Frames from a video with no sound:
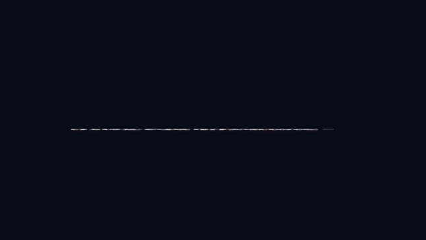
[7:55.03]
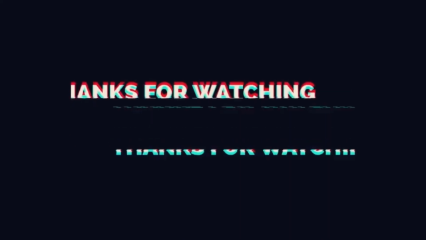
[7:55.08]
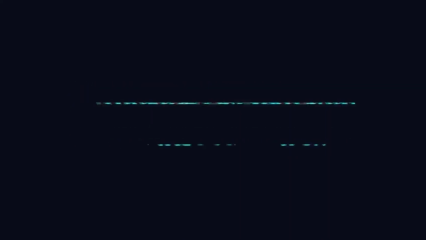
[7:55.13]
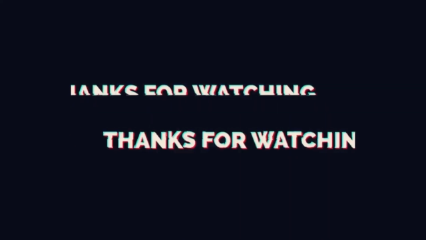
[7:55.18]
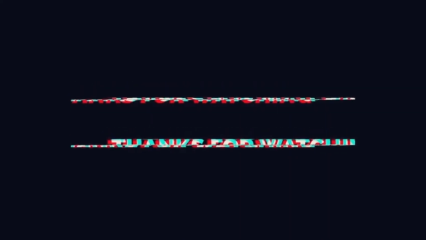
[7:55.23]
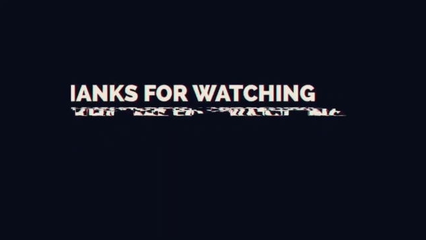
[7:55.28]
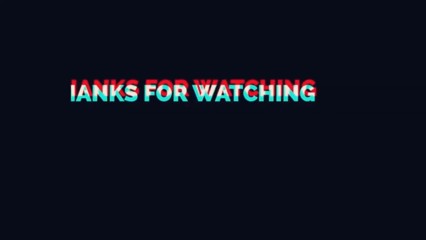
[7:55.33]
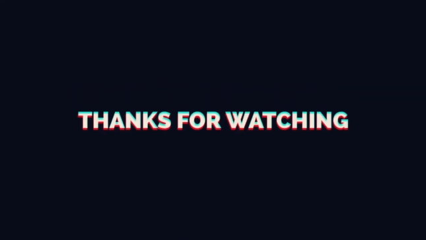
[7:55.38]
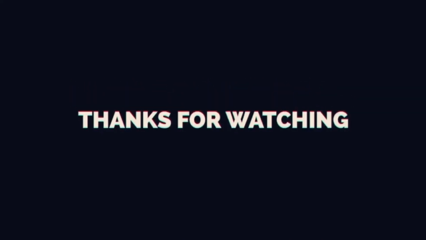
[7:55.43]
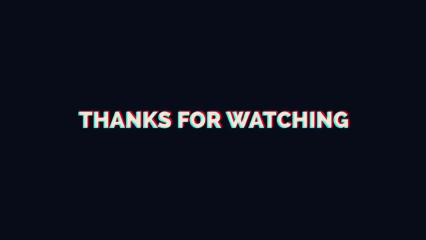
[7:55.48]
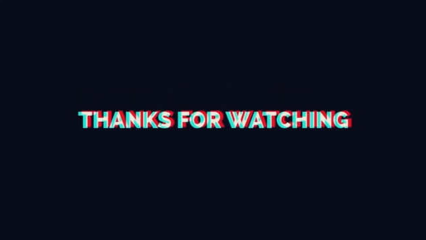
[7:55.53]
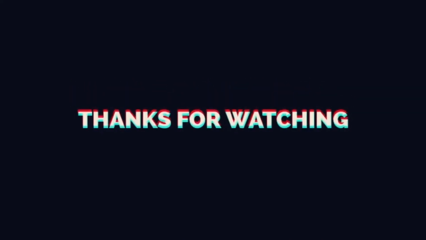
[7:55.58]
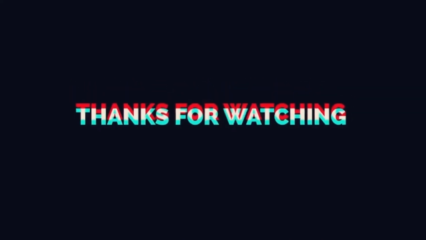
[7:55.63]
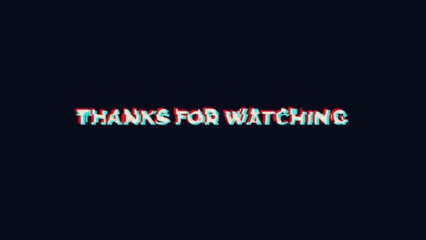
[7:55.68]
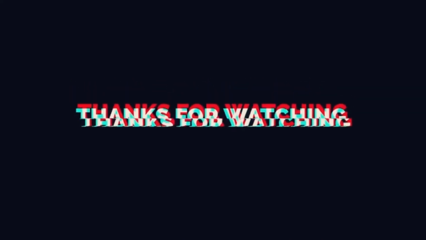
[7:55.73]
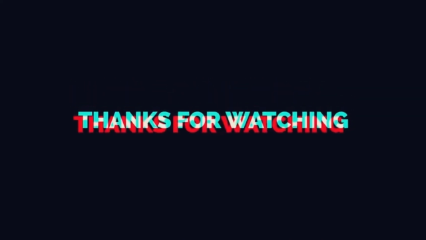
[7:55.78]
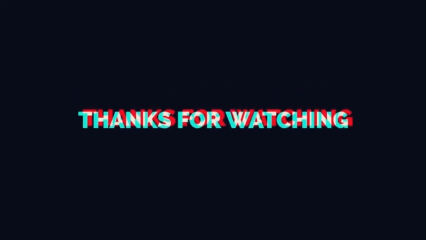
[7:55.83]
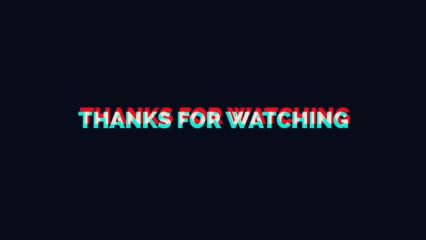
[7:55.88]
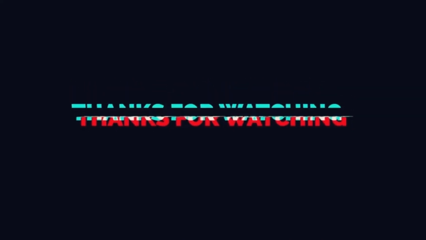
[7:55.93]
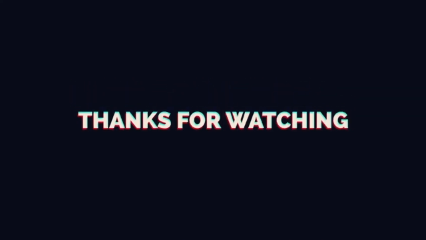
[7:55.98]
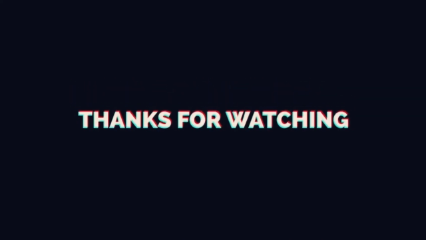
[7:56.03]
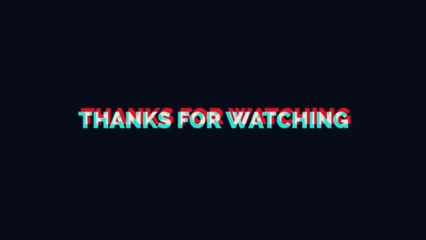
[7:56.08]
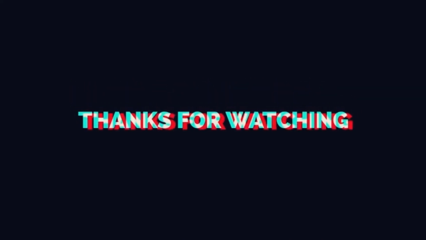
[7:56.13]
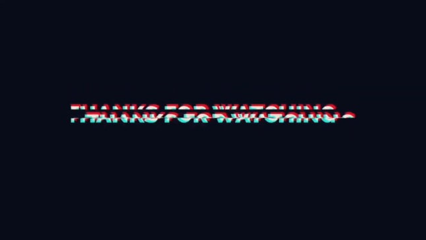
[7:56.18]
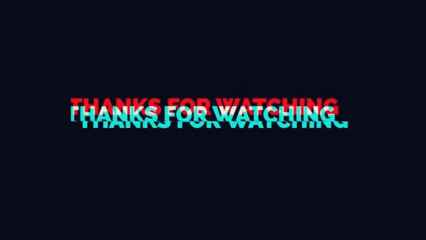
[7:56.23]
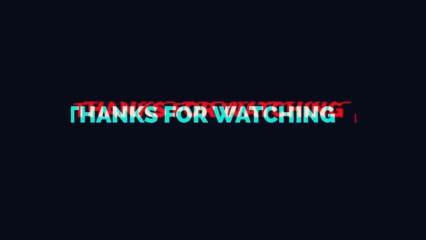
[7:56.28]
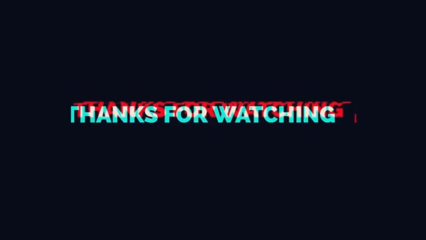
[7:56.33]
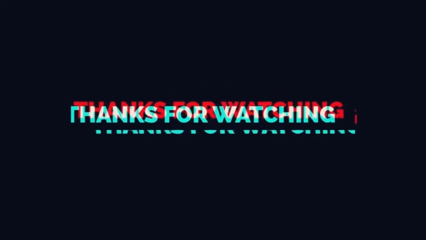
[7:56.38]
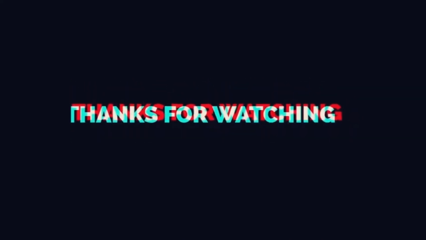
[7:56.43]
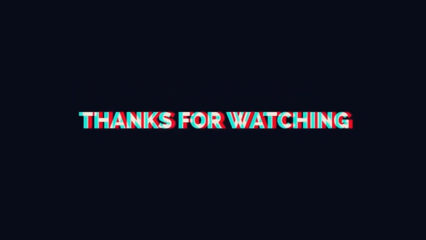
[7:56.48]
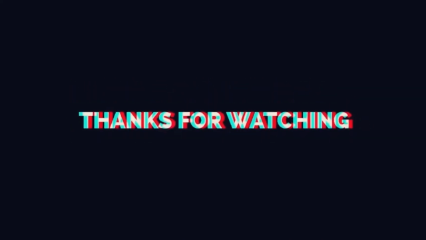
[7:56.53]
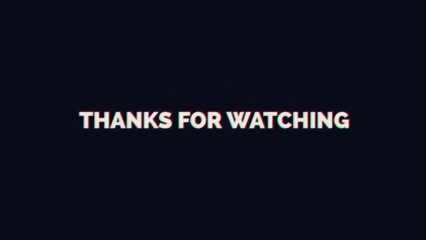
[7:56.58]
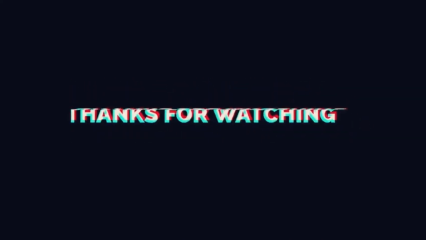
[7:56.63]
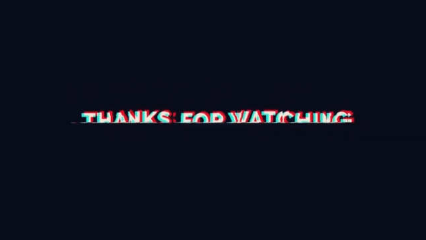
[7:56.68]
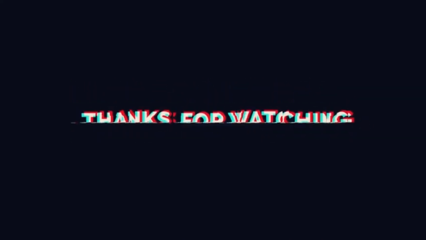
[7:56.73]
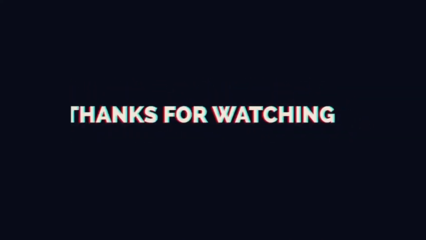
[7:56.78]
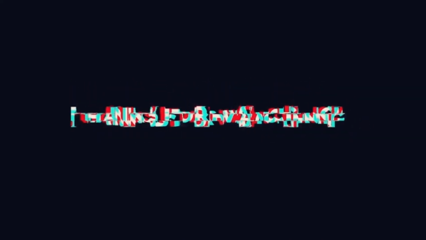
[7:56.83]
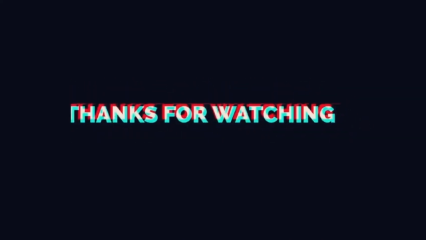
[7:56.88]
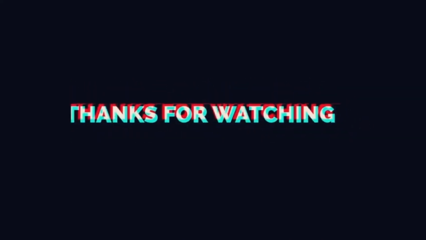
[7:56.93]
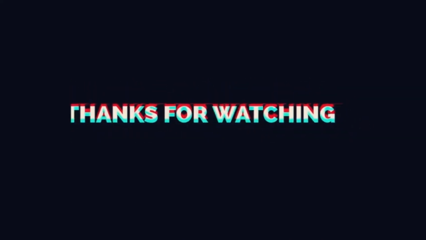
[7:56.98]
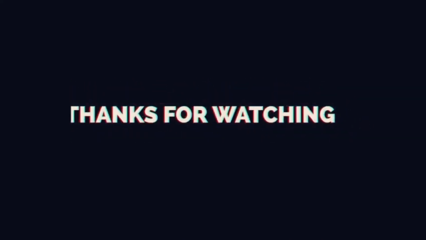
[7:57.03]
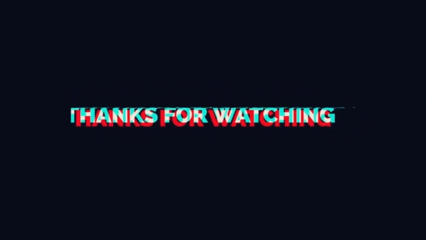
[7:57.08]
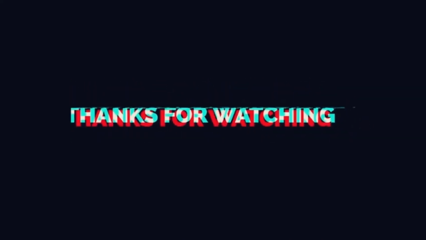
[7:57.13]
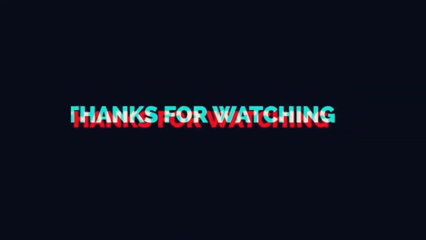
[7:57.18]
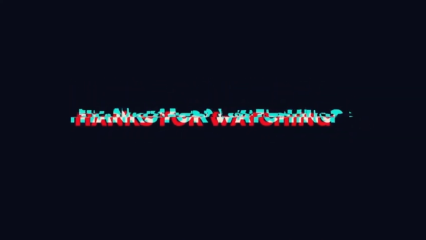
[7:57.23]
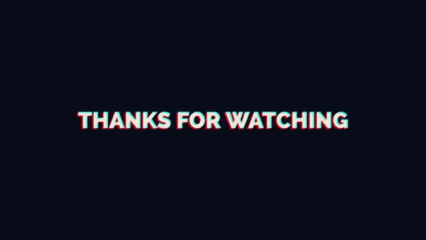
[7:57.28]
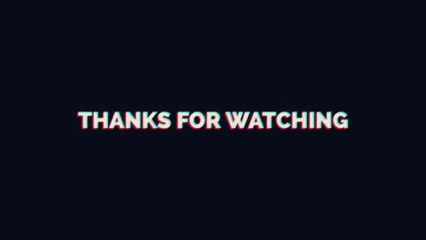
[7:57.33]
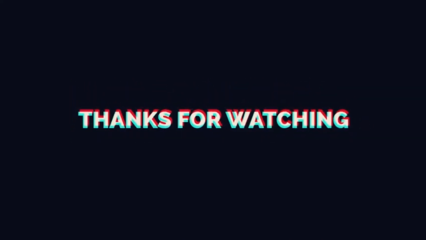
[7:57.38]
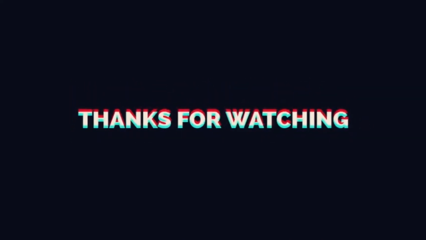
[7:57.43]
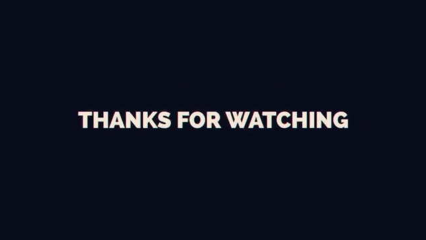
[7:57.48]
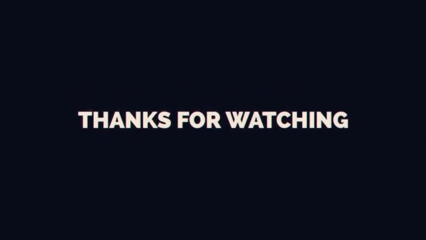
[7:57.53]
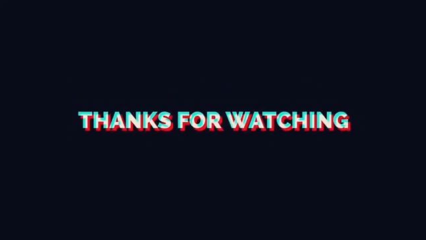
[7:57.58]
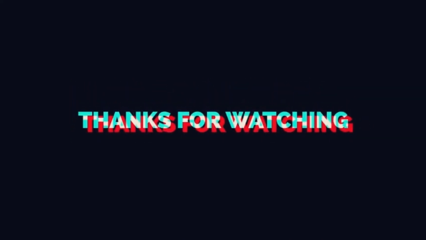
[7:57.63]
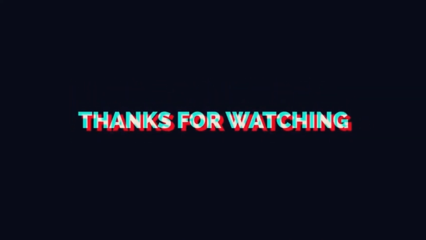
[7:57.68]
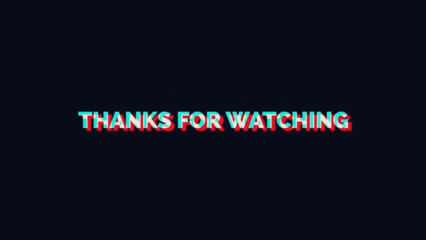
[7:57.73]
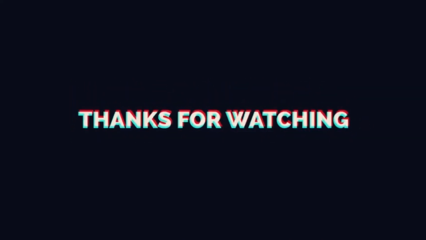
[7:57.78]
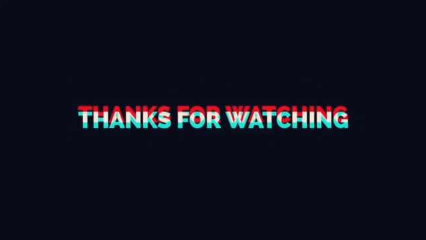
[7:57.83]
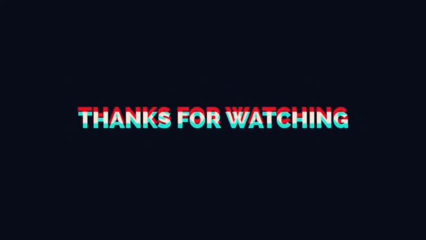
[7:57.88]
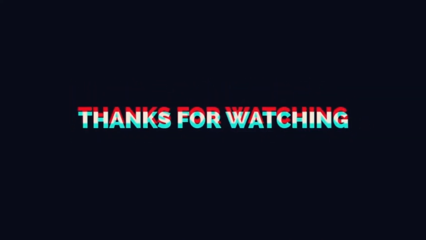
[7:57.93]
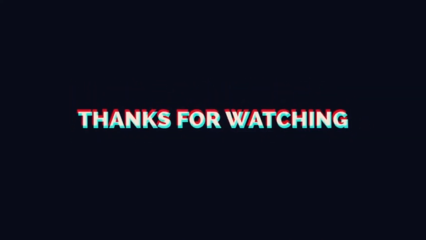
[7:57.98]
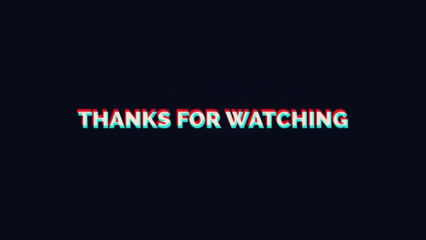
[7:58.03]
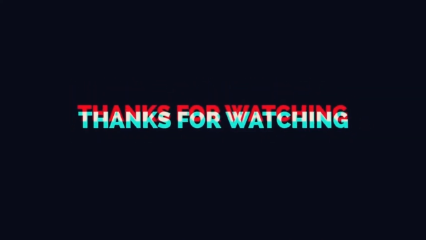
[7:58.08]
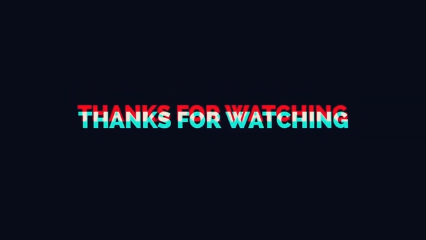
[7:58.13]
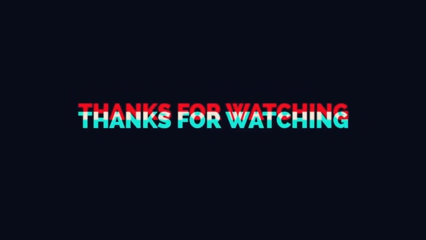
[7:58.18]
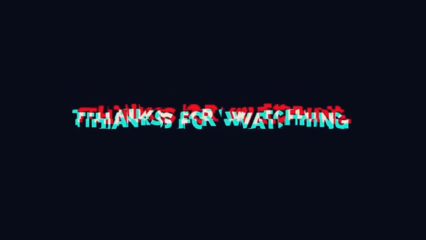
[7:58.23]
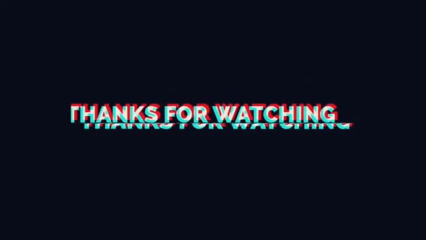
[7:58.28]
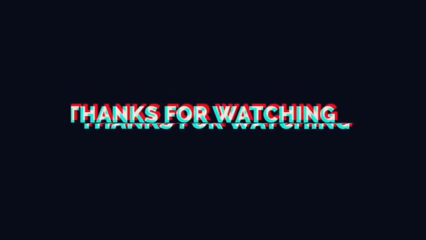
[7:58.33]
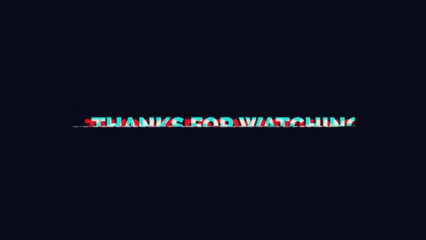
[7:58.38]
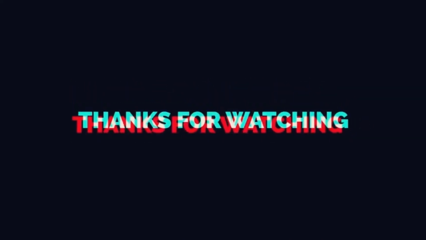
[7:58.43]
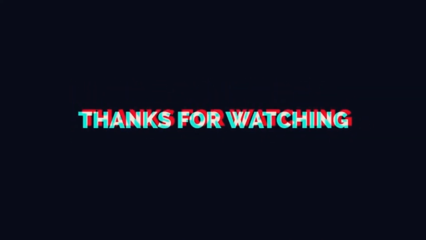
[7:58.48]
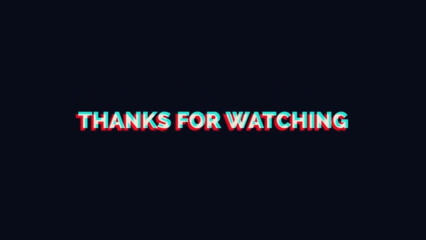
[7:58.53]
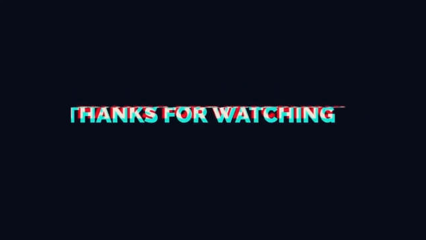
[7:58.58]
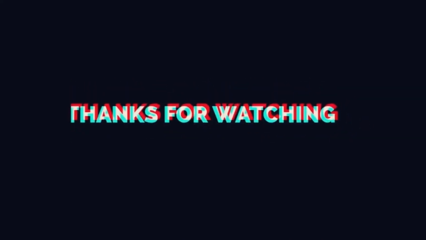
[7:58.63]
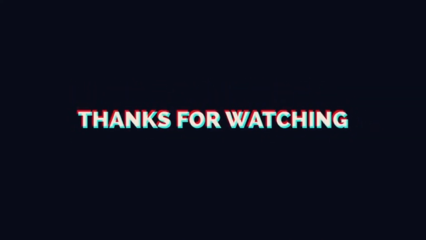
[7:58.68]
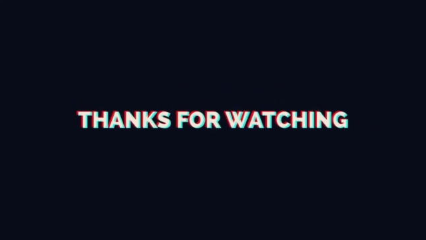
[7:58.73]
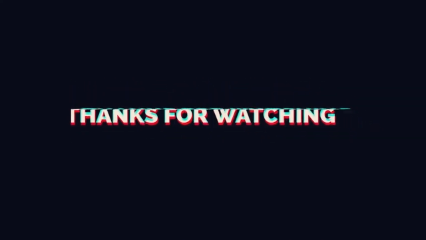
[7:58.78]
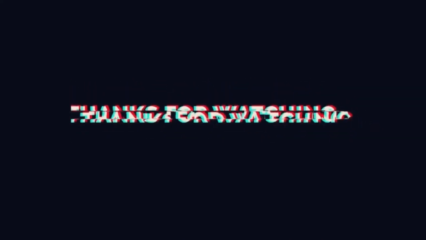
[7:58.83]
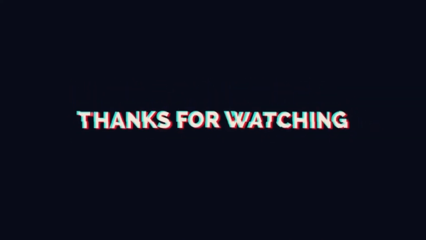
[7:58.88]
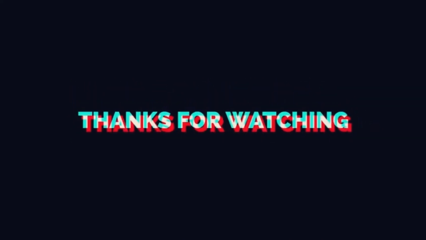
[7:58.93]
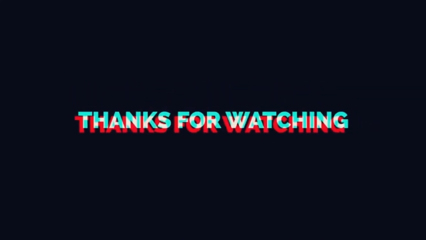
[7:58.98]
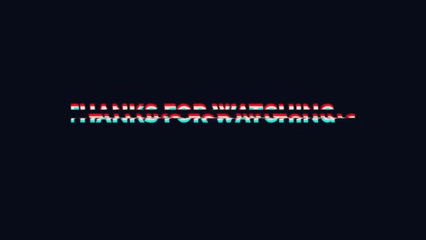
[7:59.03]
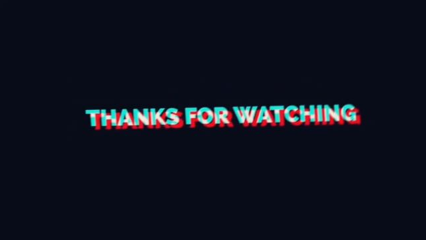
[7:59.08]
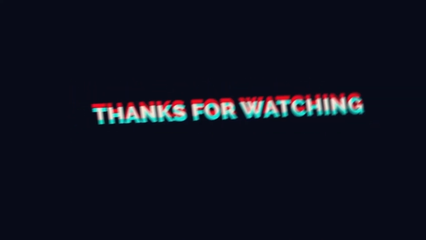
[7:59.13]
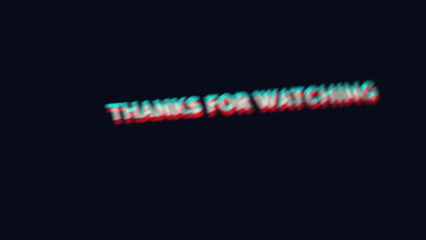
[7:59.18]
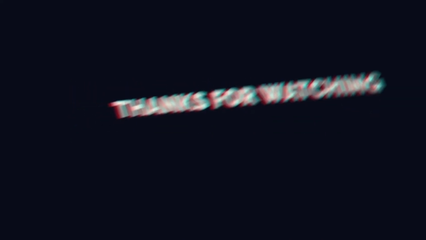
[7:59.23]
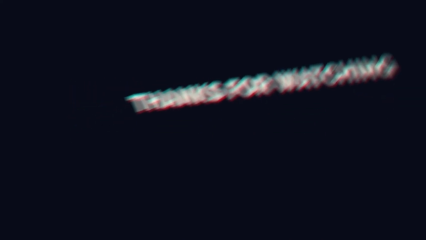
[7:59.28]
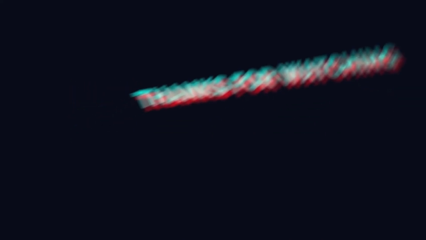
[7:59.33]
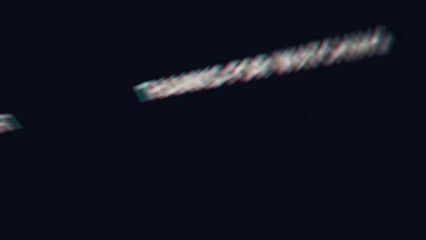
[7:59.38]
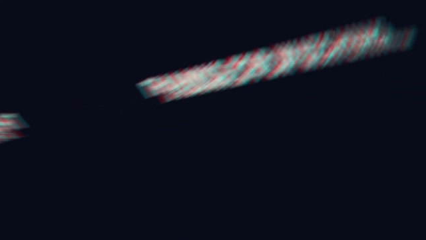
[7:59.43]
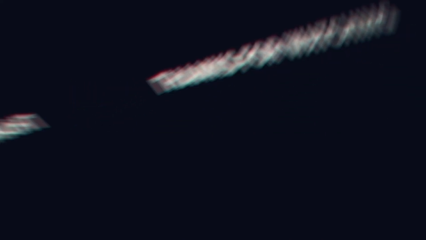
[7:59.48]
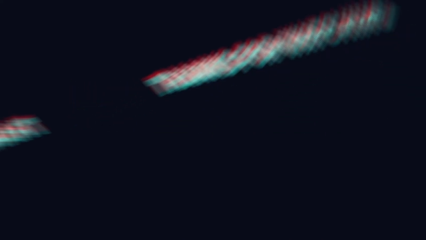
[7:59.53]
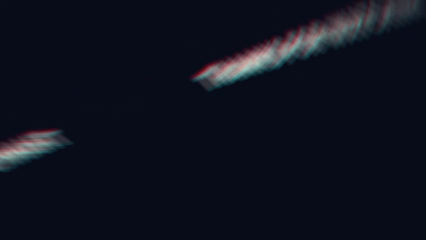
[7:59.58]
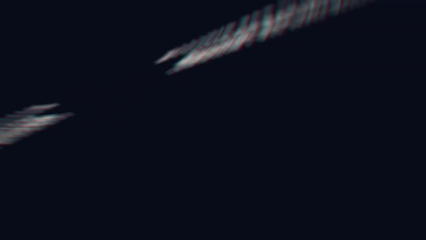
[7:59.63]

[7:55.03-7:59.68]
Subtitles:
Nobody's mouth can be seen.